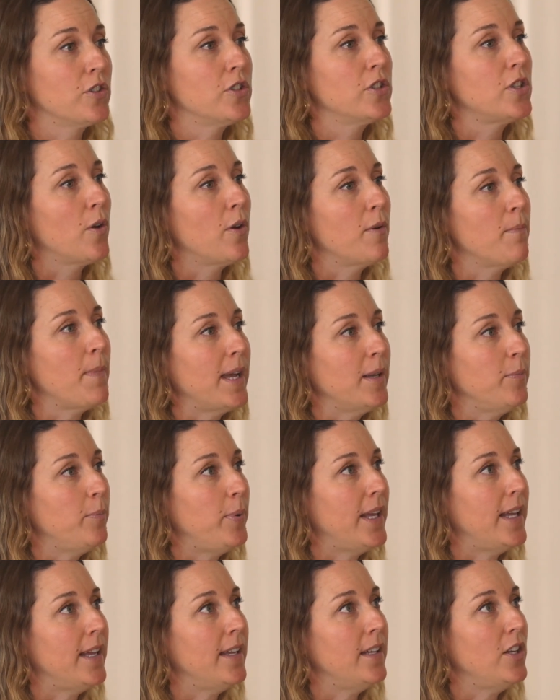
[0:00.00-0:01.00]
So it might
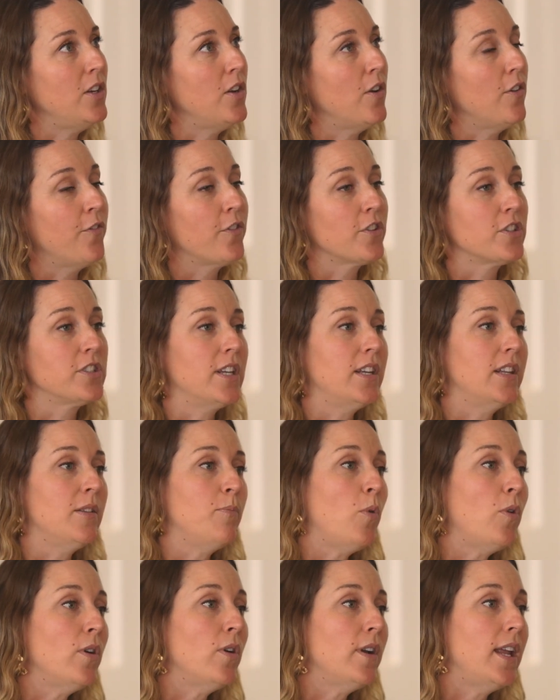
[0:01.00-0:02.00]
be, first thing in the
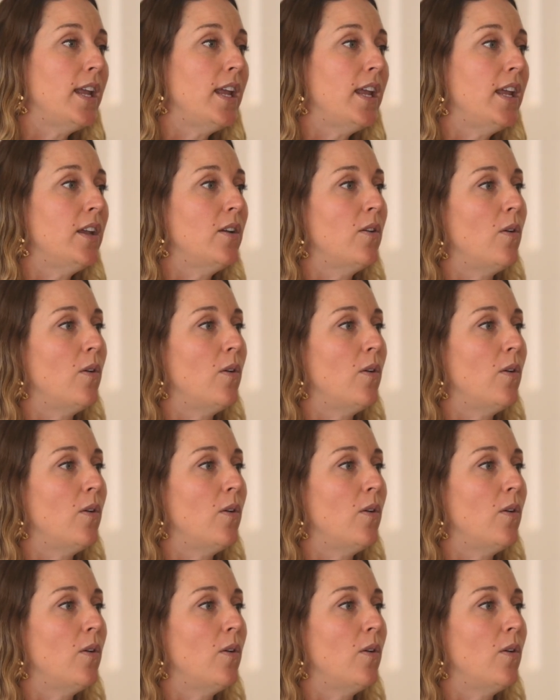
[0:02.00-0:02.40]
morning